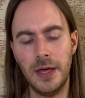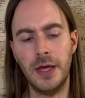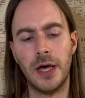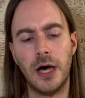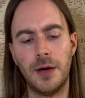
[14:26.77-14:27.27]

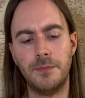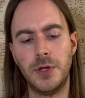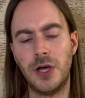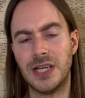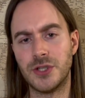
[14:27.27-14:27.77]
Um, you
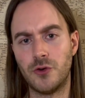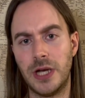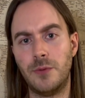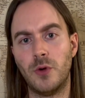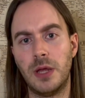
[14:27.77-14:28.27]
guys are
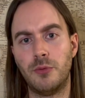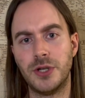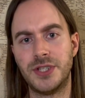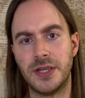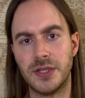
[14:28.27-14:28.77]
great. Really
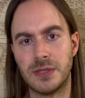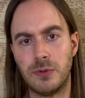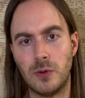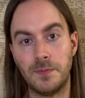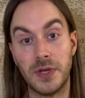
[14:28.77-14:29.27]
appreciate the
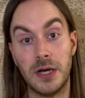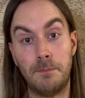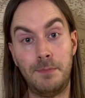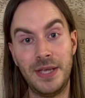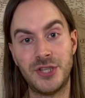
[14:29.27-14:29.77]
support. Uh,
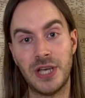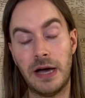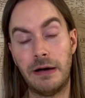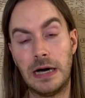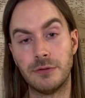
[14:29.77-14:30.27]
big
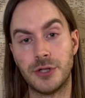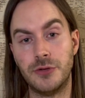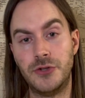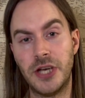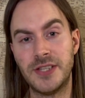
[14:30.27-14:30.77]
shout out to
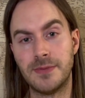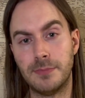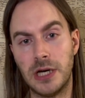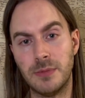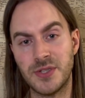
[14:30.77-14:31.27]
Jason
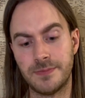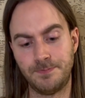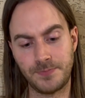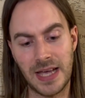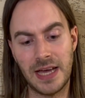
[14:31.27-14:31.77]
Bermas
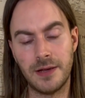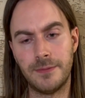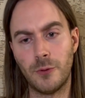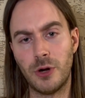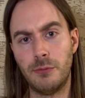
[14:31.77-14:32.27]
and
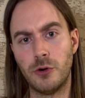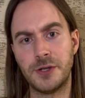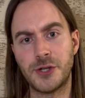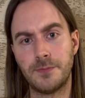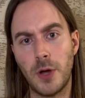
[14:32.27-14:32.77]
Hrvoje
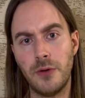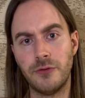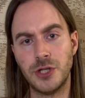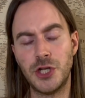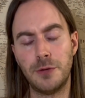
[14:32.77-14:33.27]
Morić over
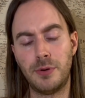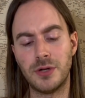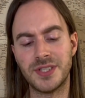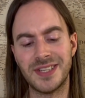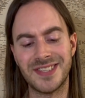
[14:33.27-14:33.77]
at
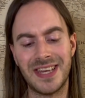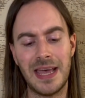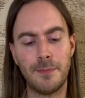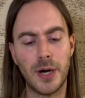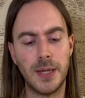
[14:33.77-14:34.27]
Geopolitics and
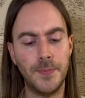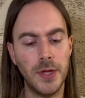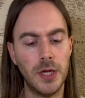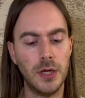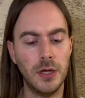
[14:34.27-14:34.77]
Empire.
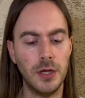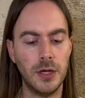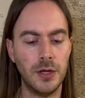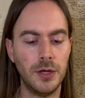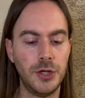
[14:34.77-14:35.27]

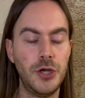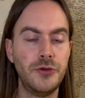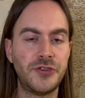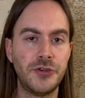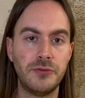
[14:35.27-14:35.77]
You
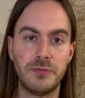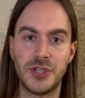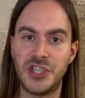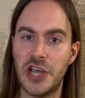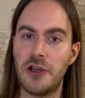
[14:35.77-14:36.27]
two
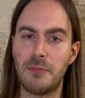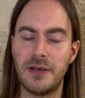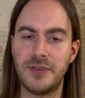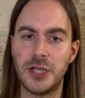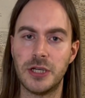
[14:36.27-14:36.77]
sharing my
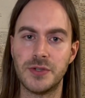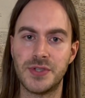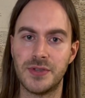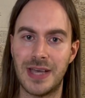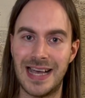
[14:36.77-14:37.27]

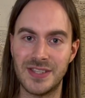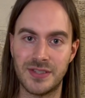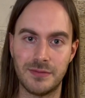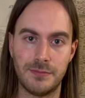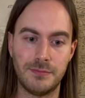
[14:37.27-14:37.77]
videos
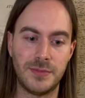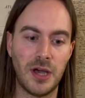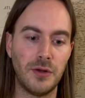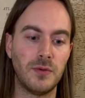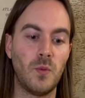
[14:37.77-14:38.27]
has
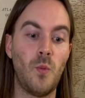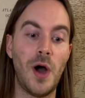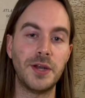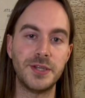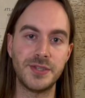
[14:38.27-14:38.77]
done
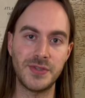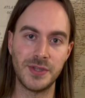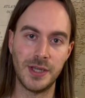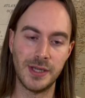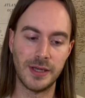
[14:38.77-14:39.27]
wonders.
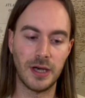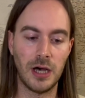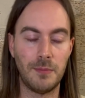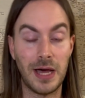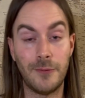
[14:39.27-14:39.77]

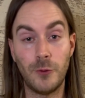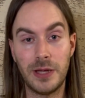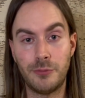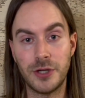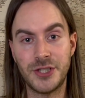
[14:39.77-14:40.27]
Um, I really
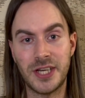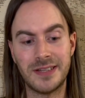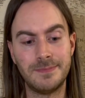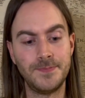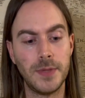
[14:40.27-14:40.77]
appreciate
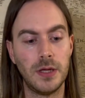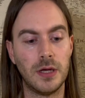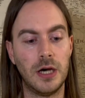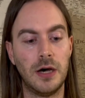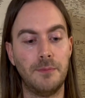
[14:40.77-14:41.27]
it.
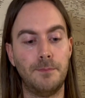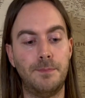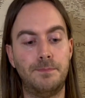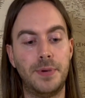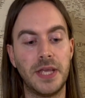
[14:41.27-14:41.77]
Um,
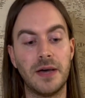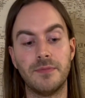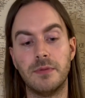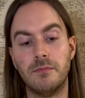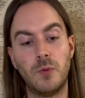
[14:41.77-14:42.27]
but yeah,
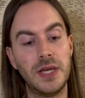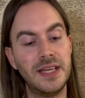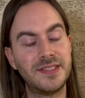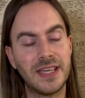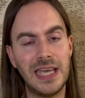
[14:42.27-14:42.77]
we
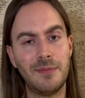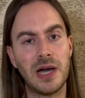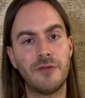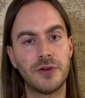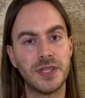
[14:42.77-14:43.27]
need to keep
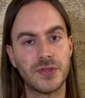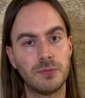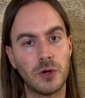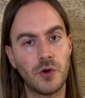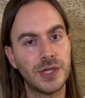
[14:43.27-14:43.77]
covering this
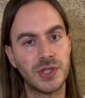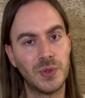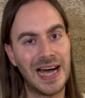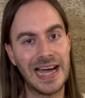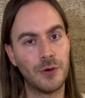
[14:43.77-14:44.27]
from a critical
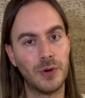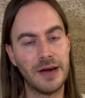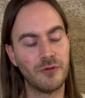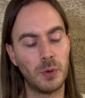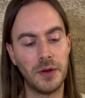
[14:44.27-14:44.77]
angle,
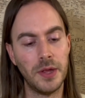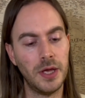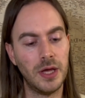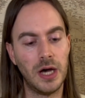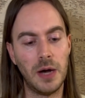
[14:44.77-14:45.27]
everyone.
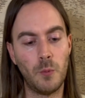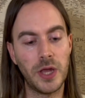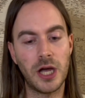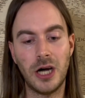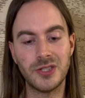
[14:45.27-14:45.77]
Um, we
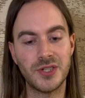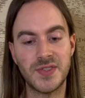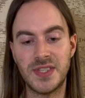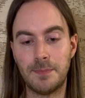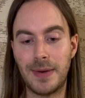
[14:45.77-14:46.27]
can't just
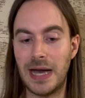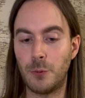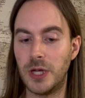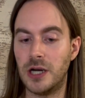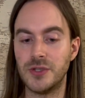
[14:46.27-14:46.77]
sit back.
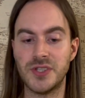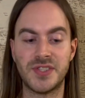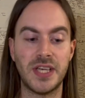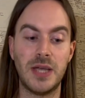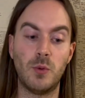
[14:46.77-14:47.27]
We can't just
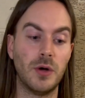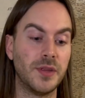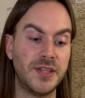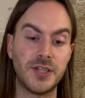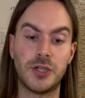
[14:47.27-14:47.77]
say, well,
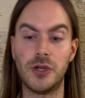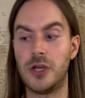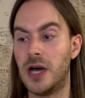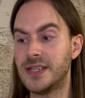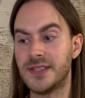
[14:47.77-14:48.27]
these are good
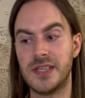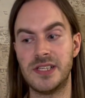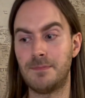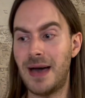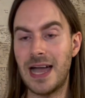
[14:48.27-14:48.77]
guys and these
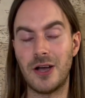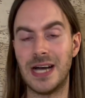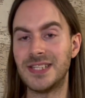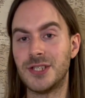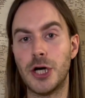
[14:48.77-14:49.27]
are bad
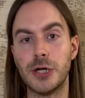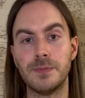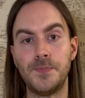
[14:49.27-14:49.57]
guys. No.